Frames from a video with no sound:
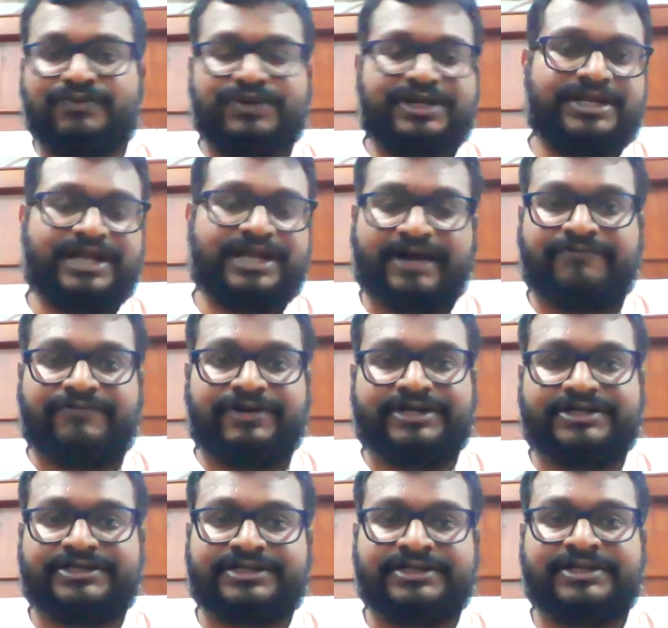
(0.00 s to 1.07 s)
will
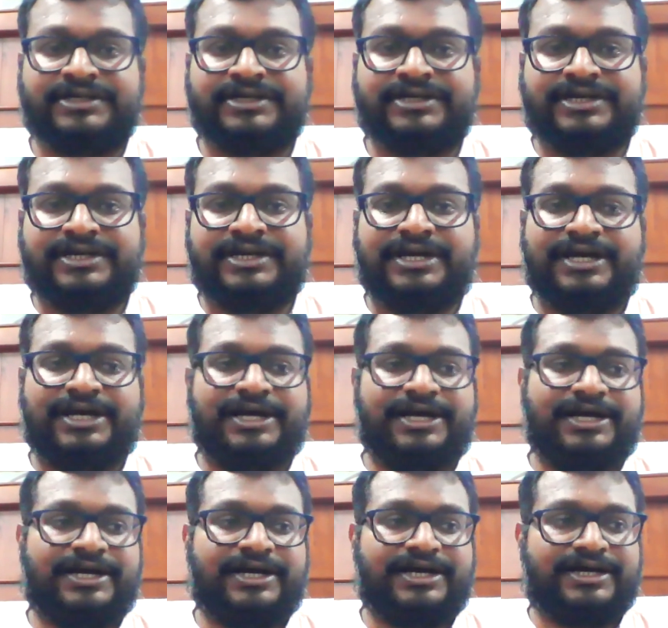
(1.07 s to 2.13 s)
affect
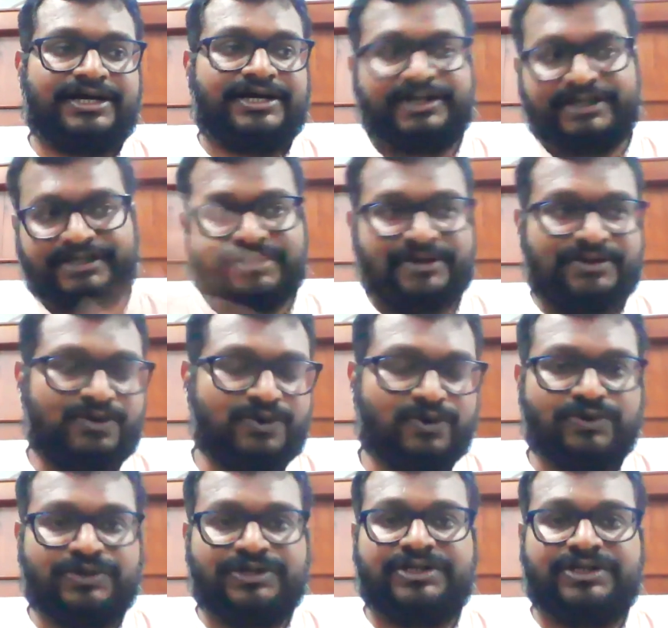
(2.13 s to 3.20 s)
the
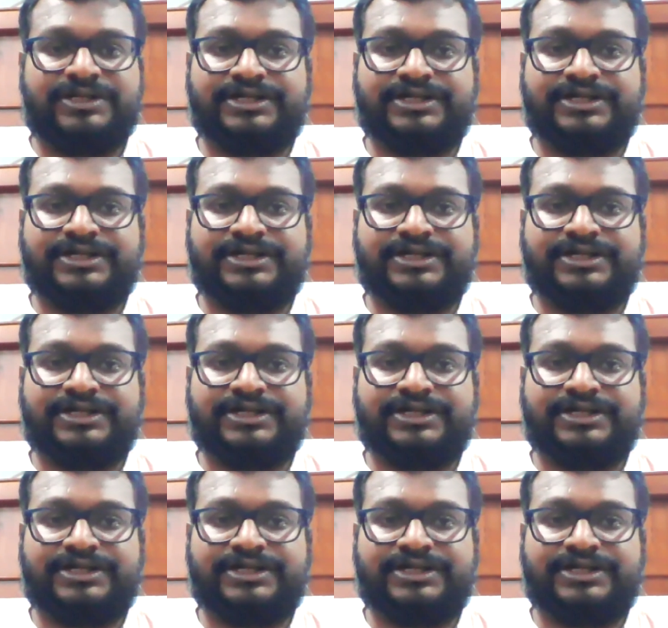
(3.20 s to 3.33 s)
whole,